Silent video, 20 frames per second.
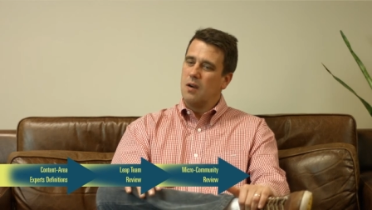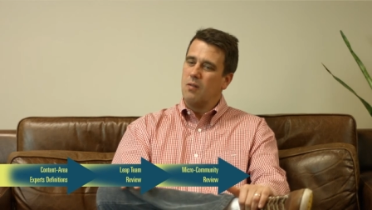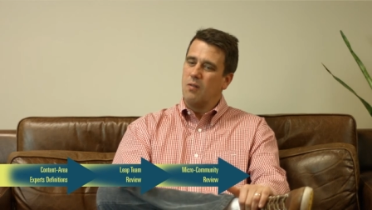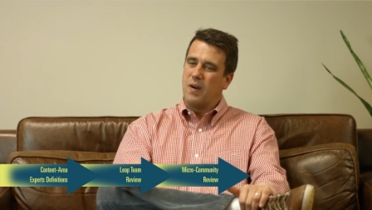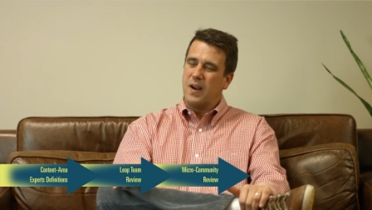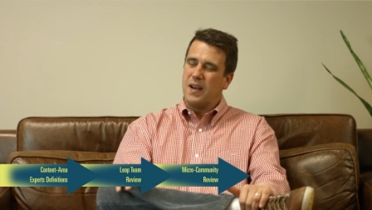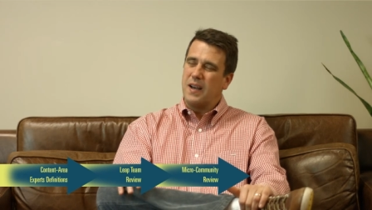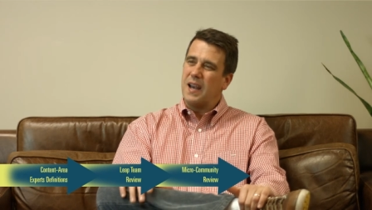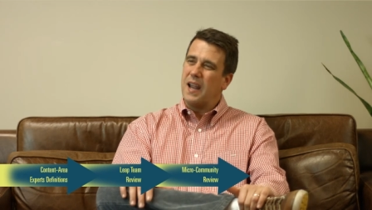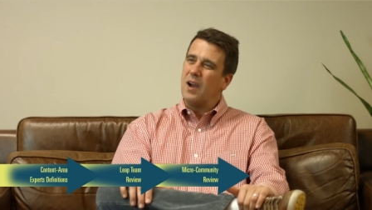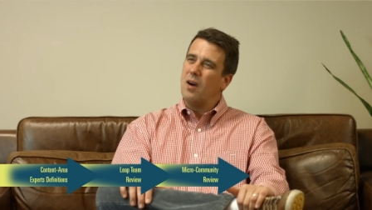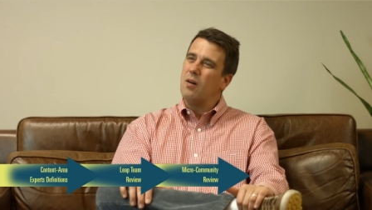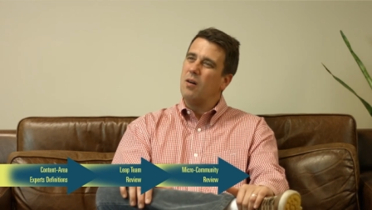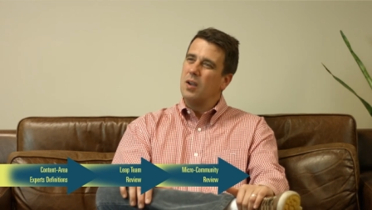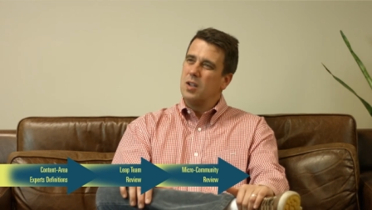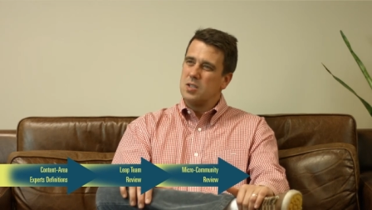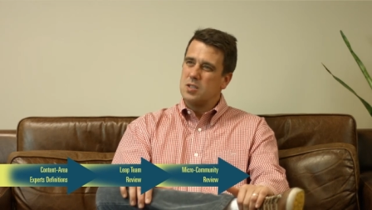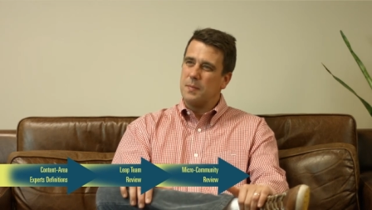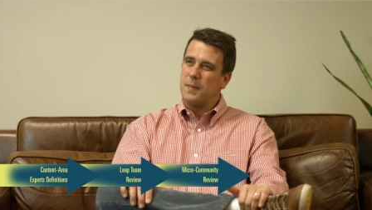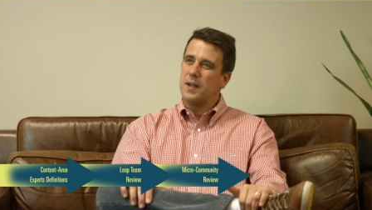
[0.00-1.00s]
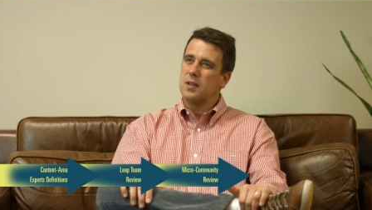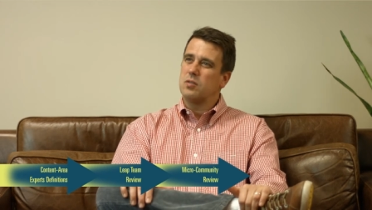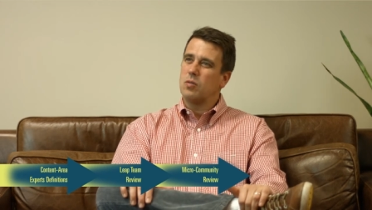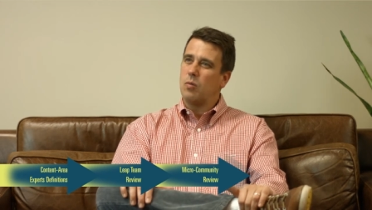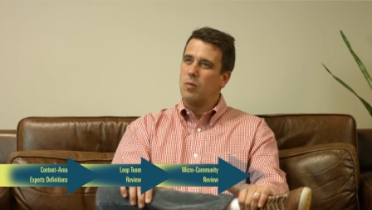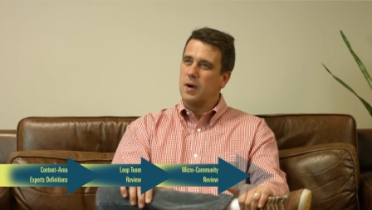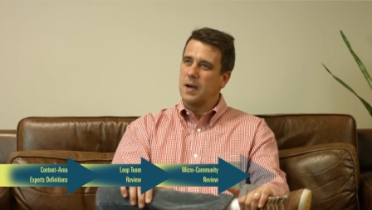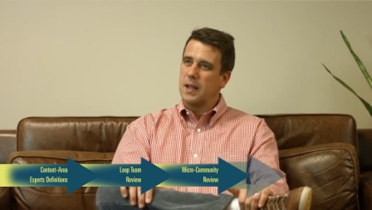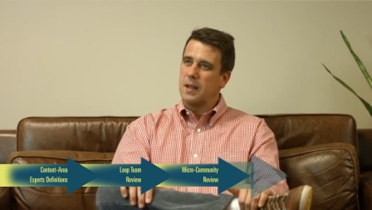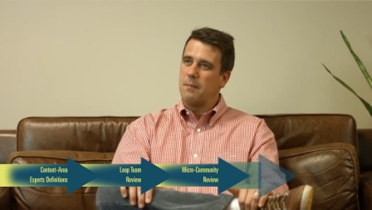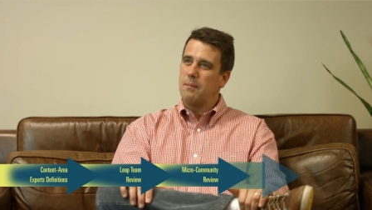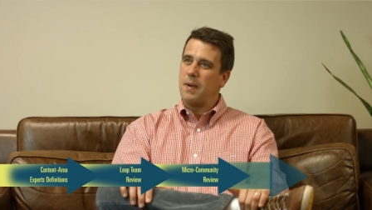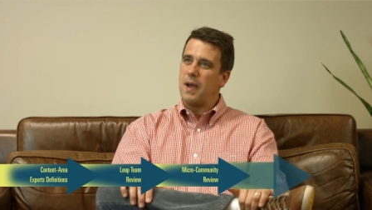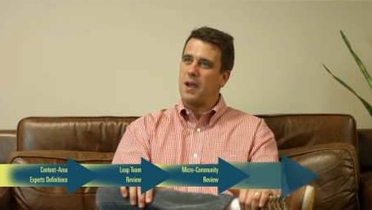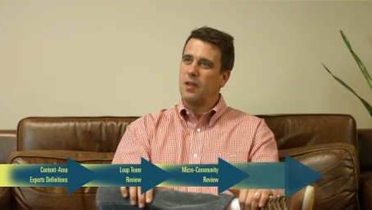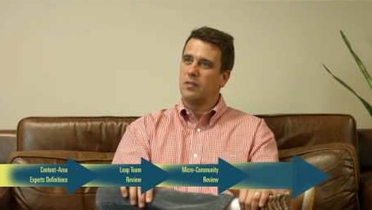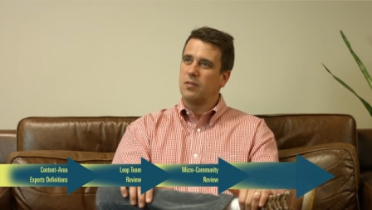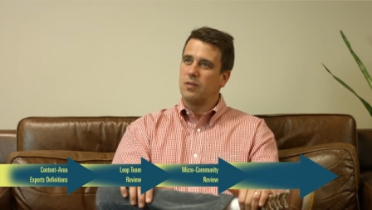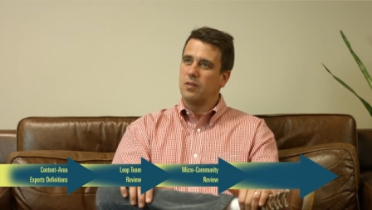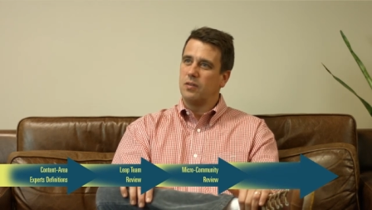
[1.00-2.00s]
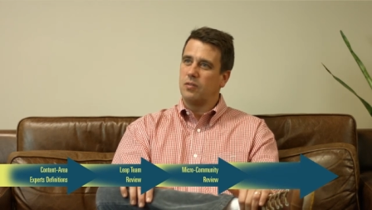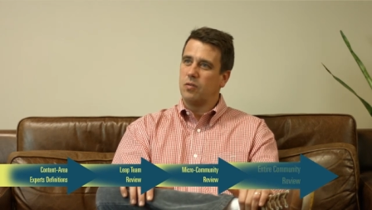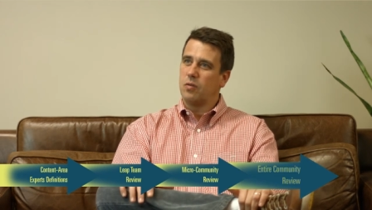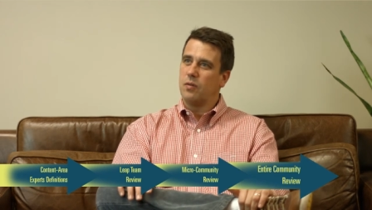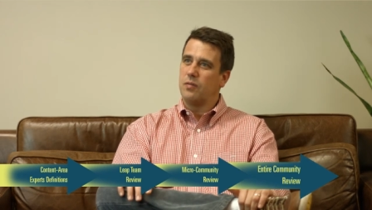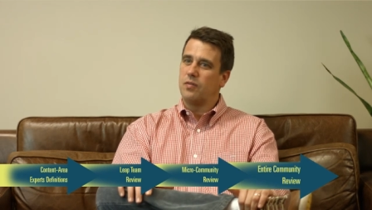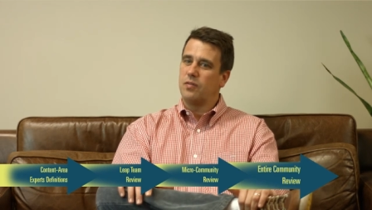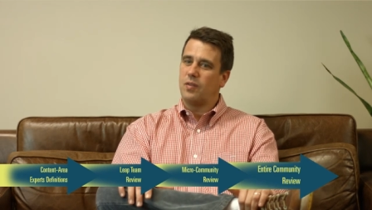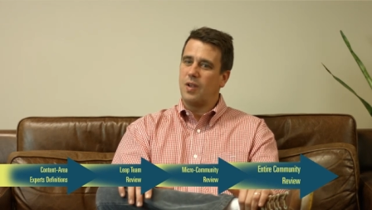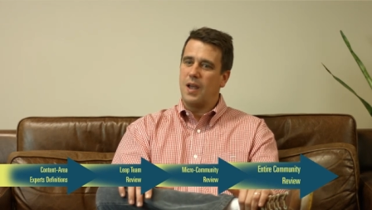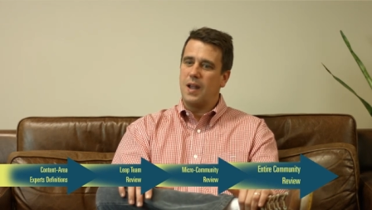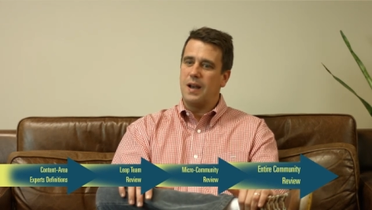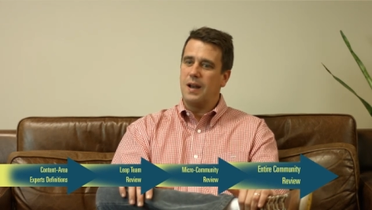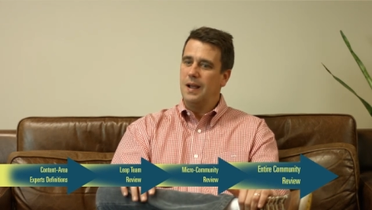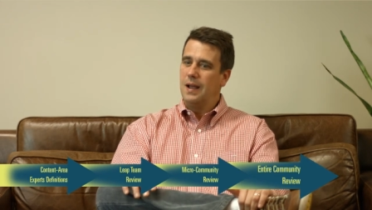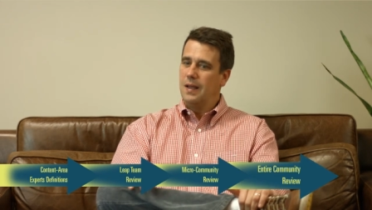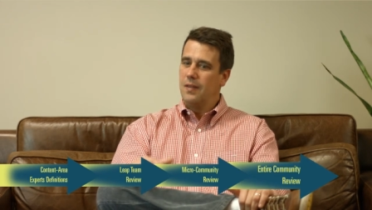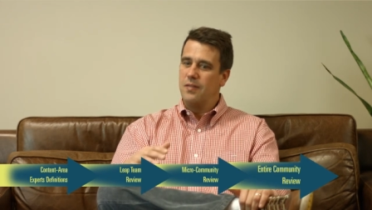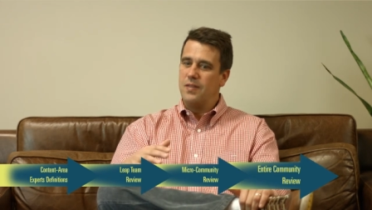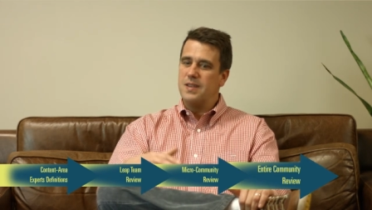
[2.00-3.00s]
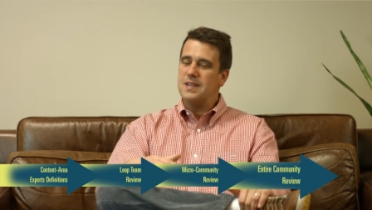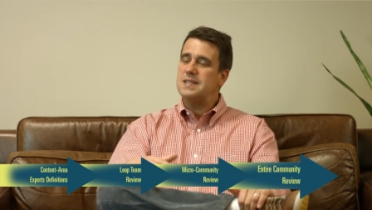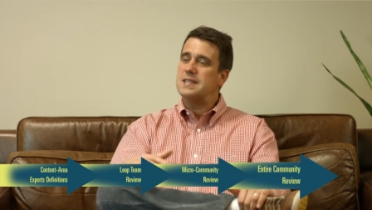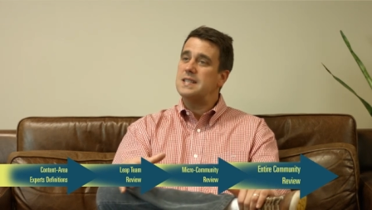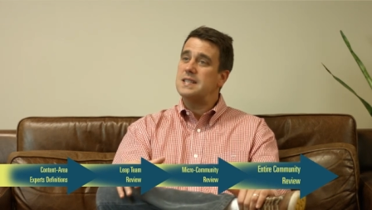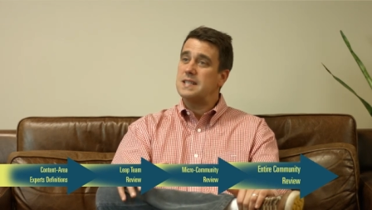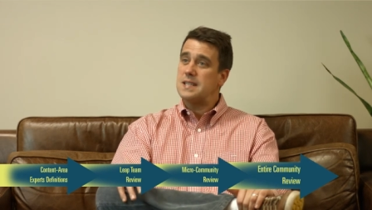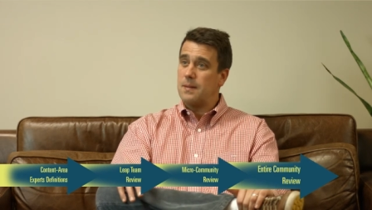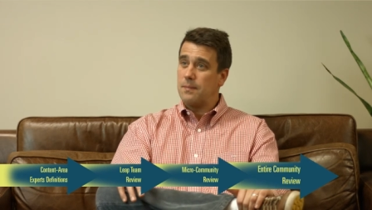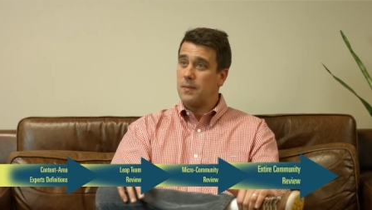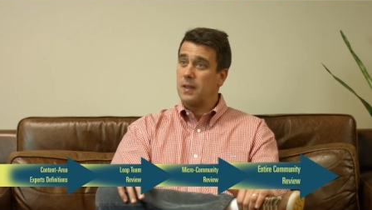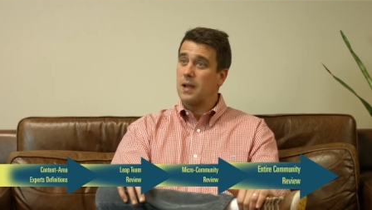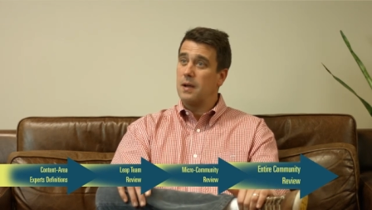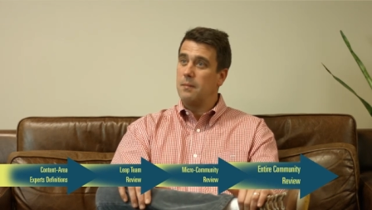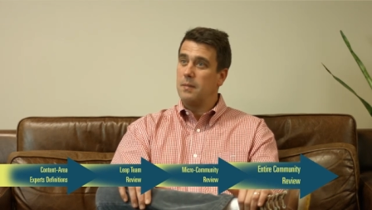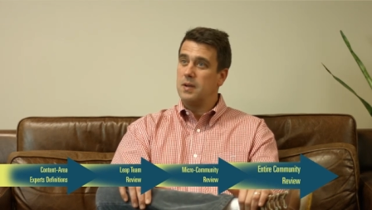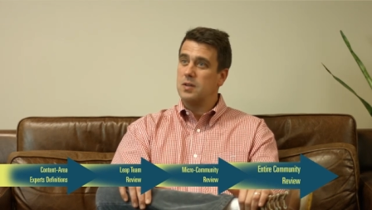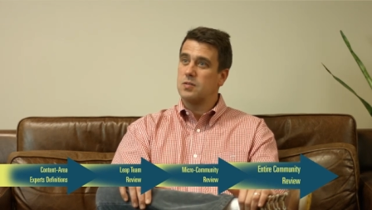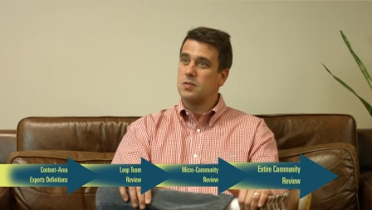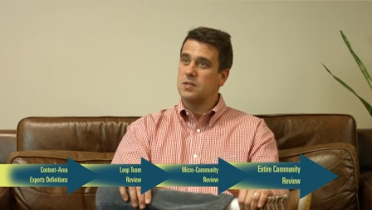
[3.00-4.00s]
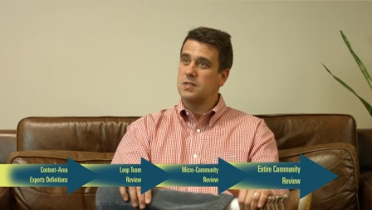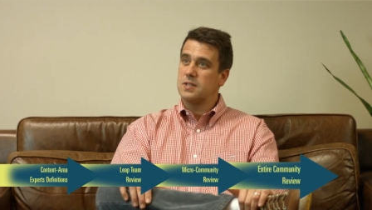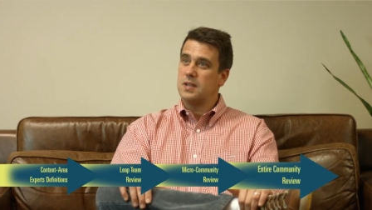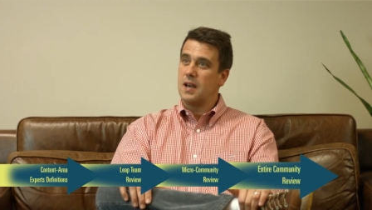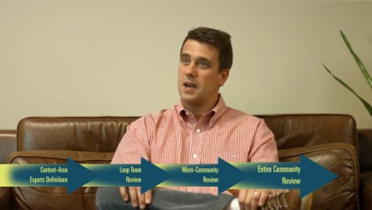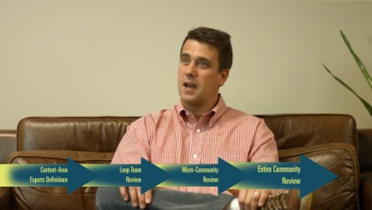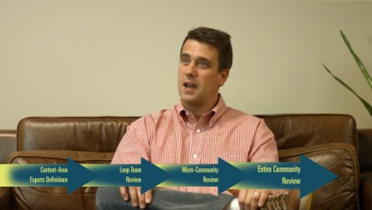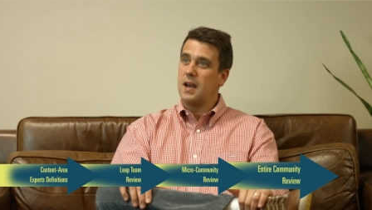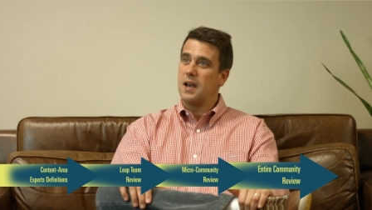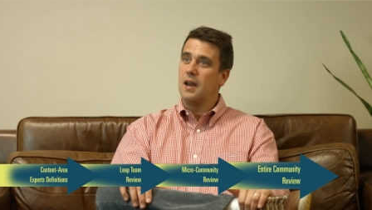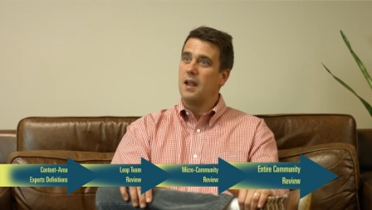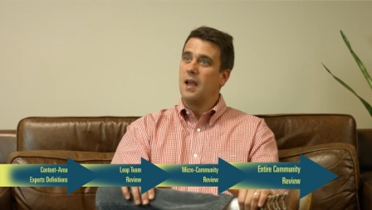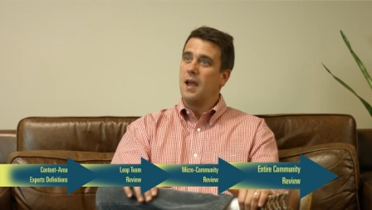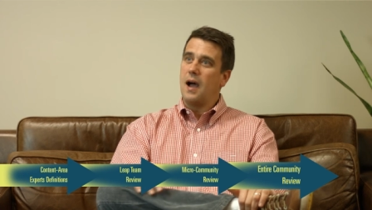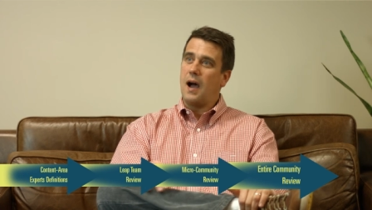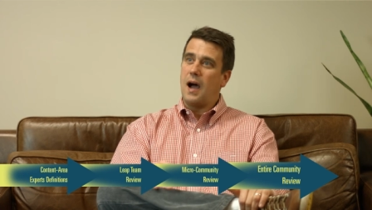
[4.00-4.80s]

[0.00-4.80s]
Right now, it's about 20 ambassadors who have said, this is something I'm interested in.